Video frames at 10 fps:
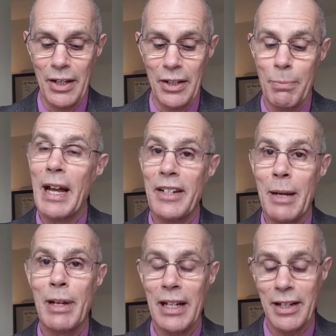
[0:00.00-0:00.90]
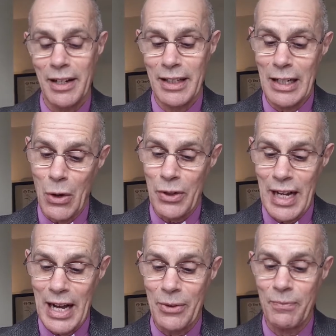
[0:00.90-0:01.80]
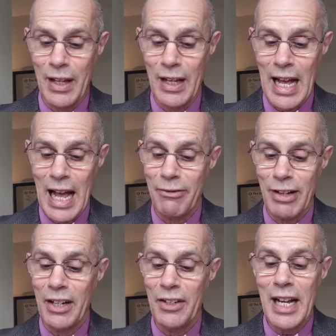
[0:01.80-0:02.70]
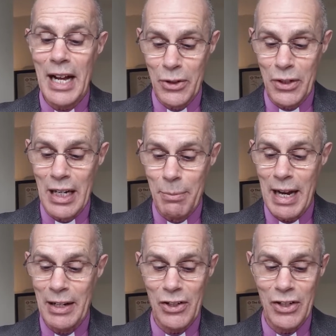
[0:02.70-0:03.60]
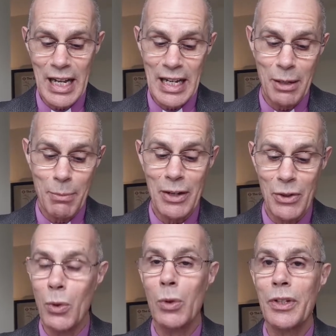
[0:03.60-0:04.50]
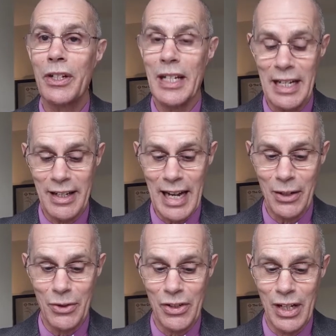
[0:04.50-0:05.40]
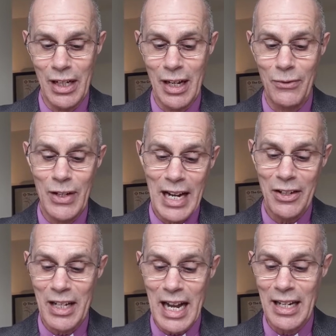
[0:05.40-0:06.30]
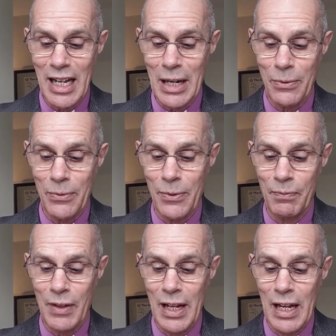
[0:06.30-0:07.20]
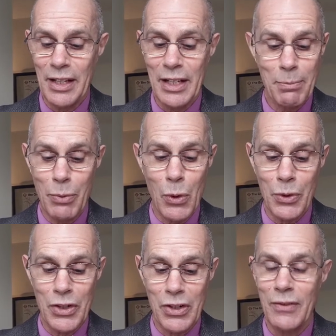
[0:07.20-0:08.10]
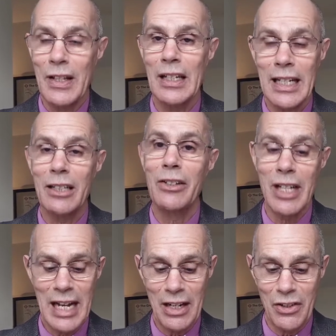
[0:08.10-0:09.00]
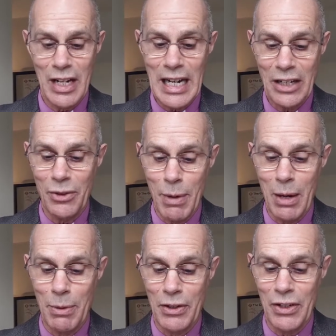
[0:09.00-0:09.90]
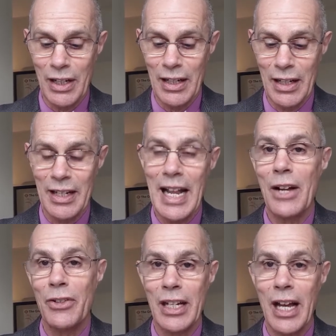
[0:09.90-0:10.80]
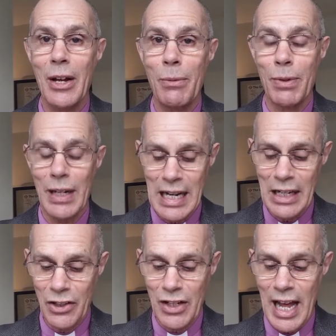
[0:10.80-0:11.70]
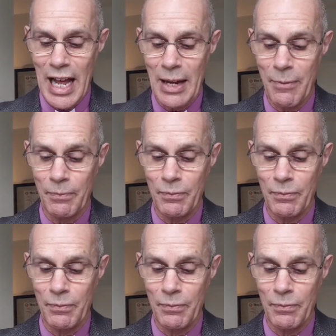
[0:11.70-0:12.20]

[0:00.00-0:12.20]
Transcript: The pandemic and the lockdown have undoubtedly made us think about all the details of day-to-day life and the importance of the little things each moment and how to cope each day.